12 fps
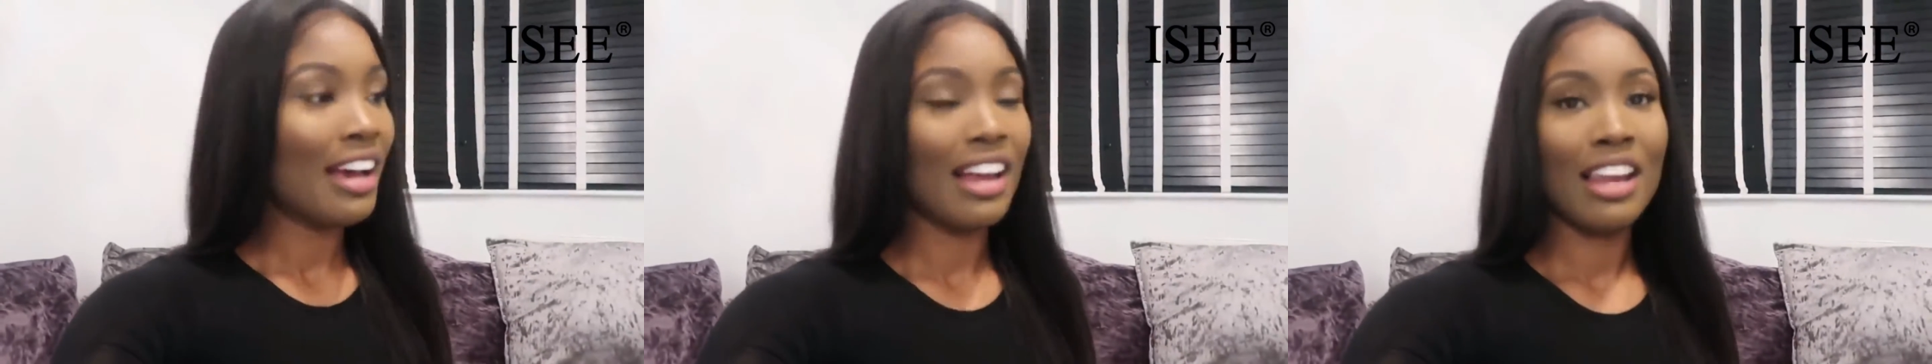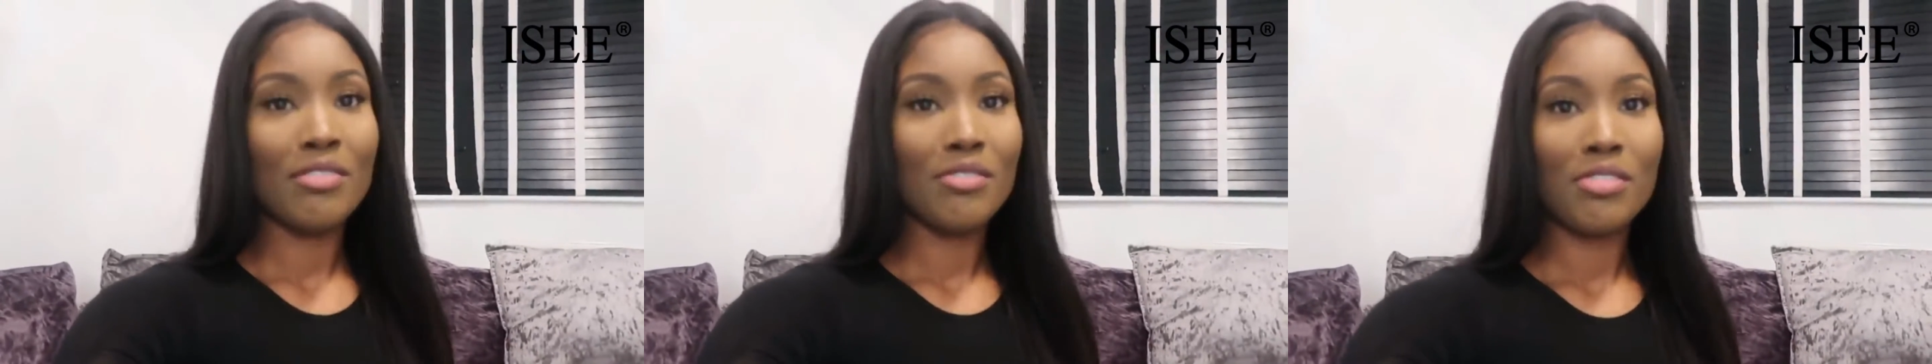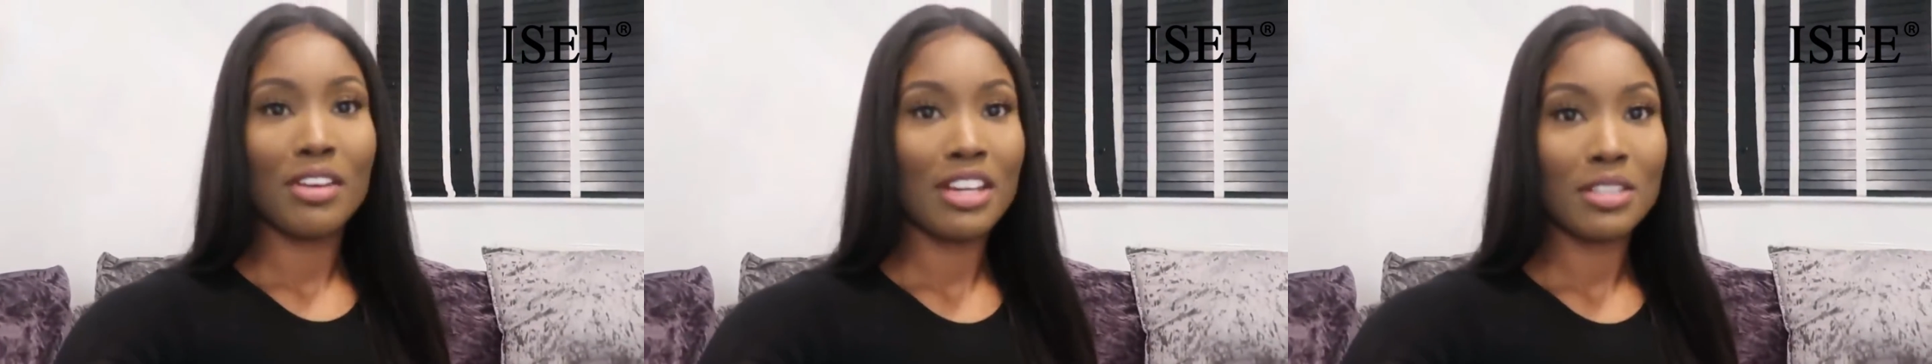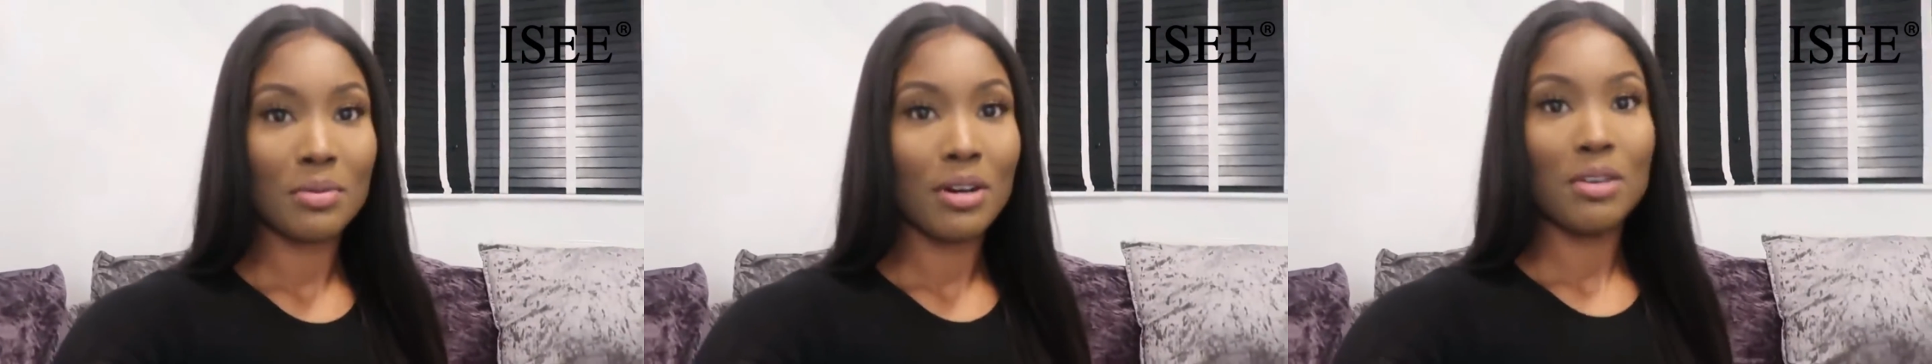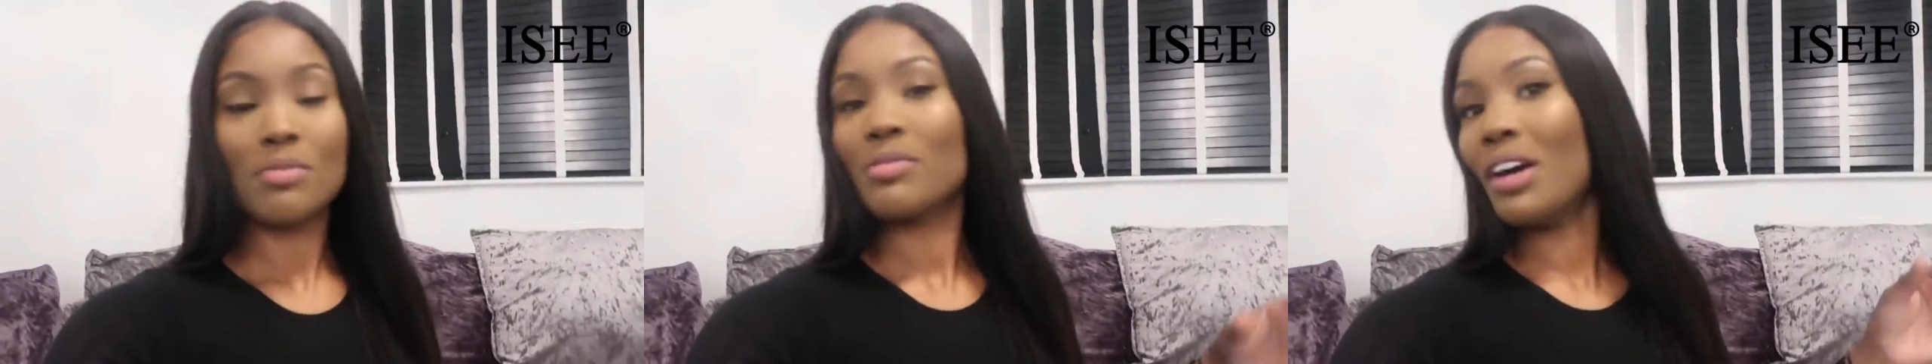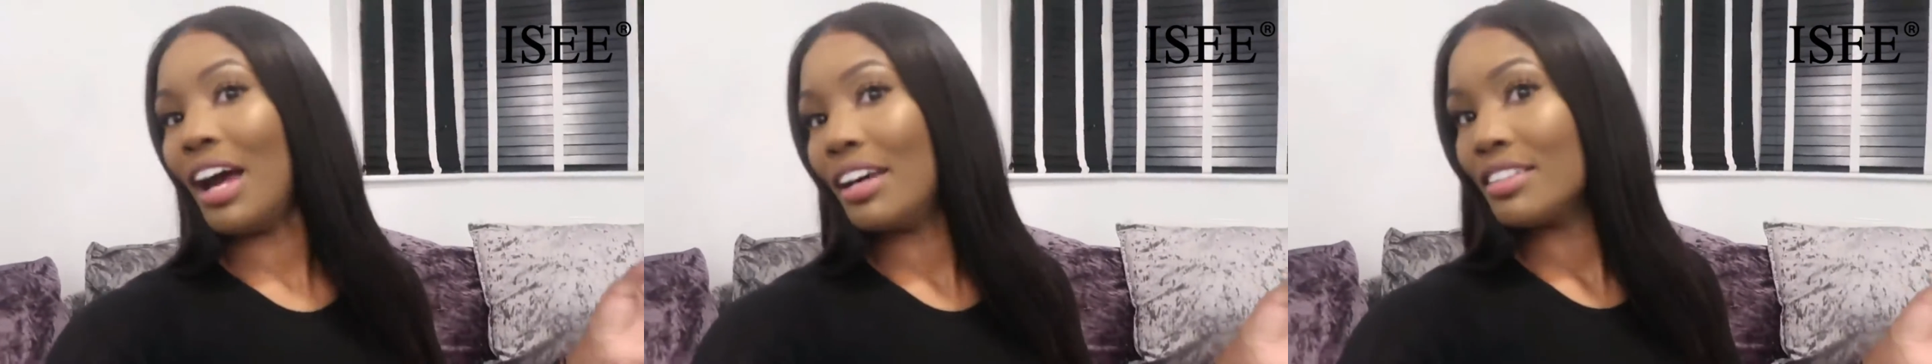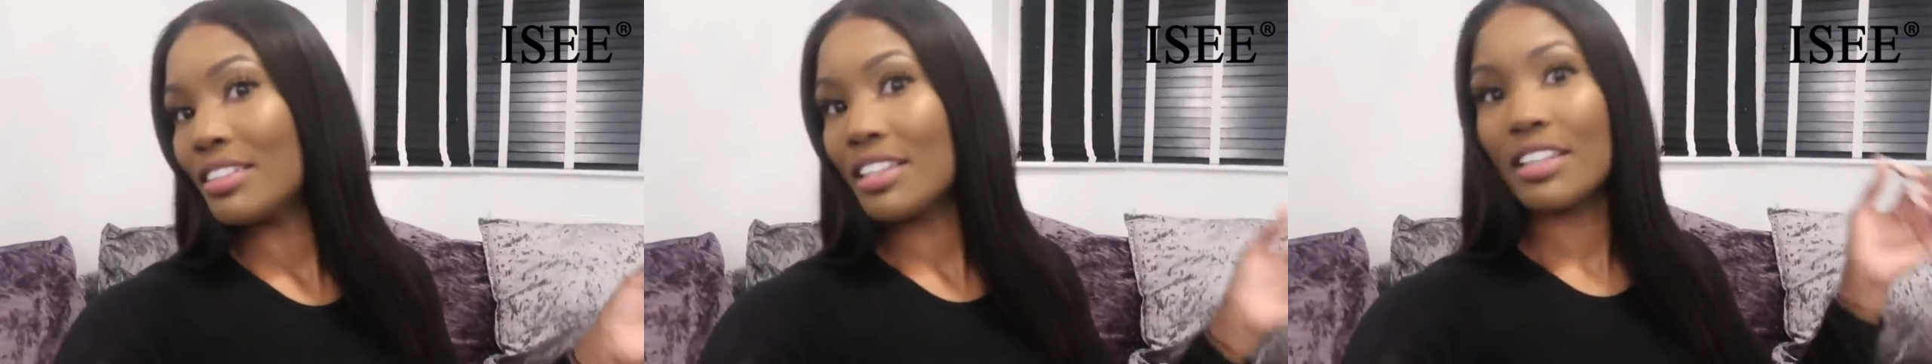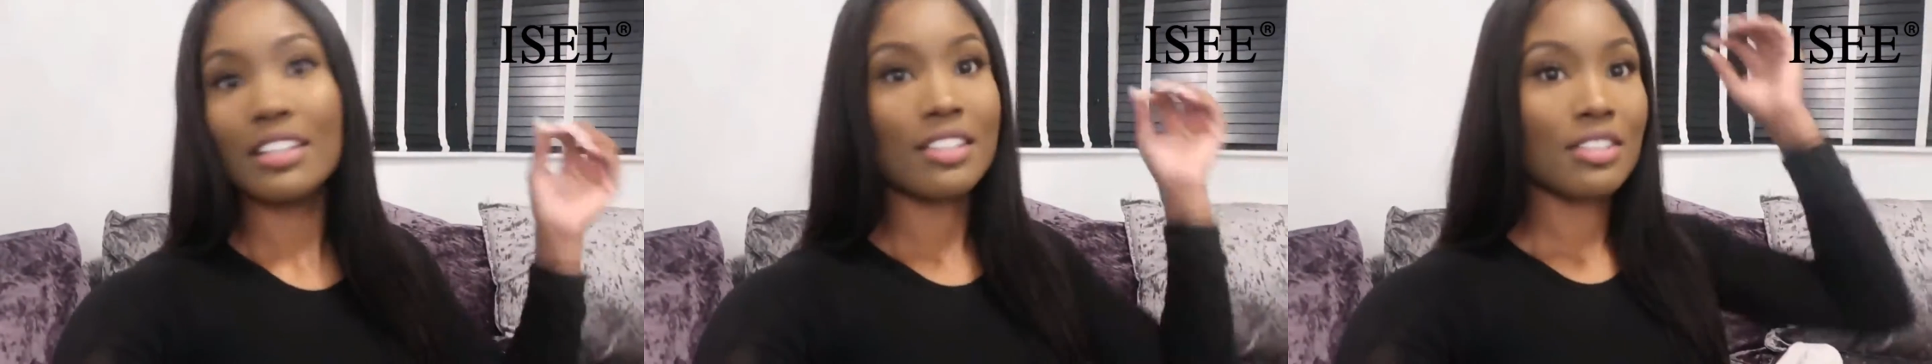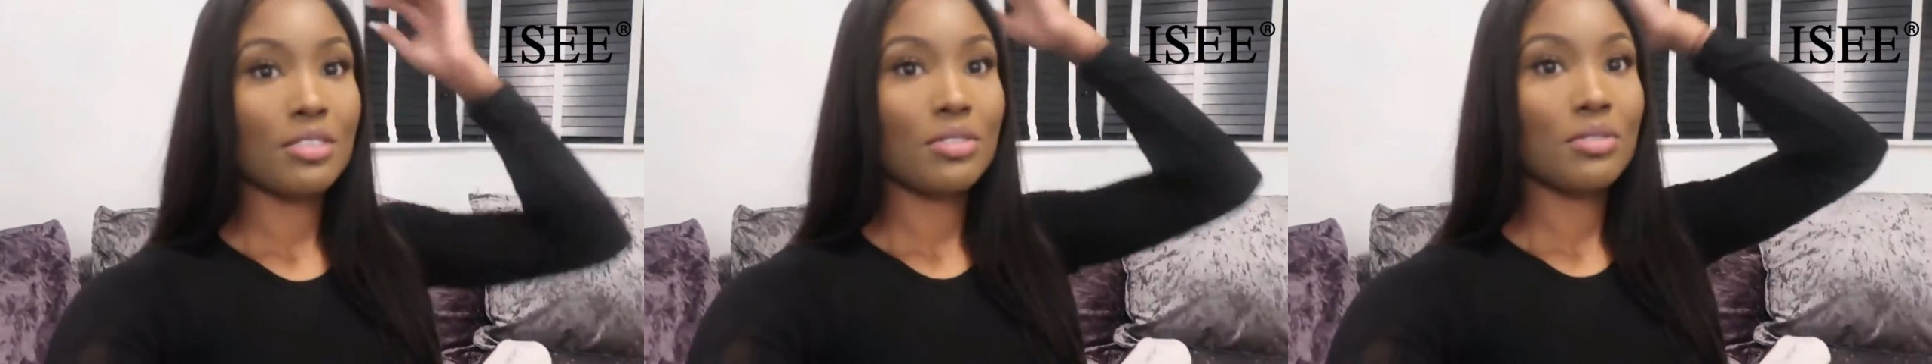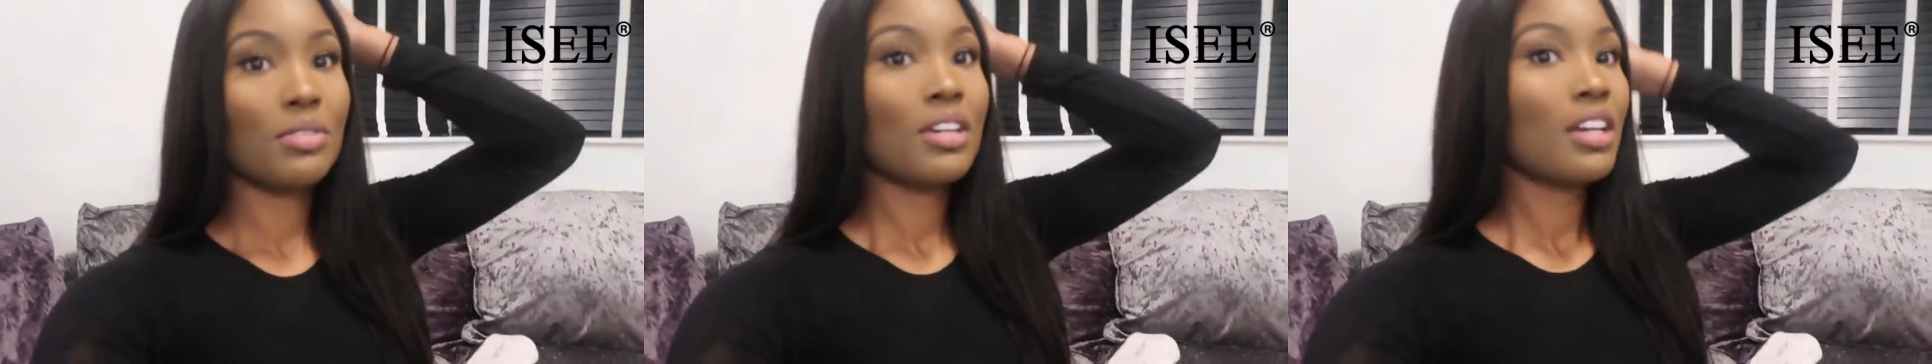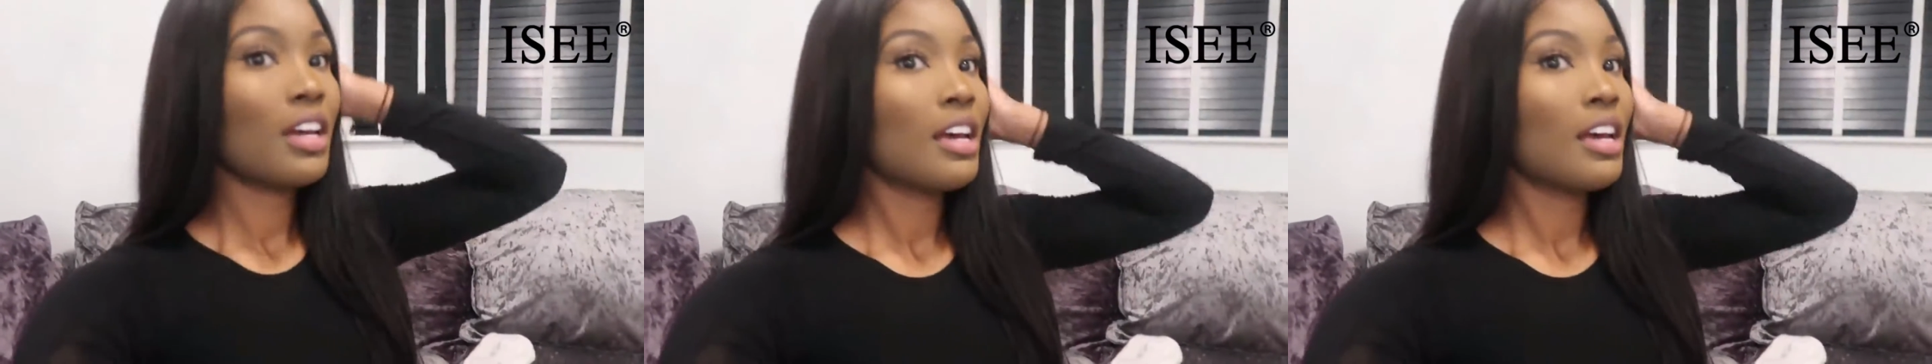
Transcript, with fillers: 11 30 12 and it is still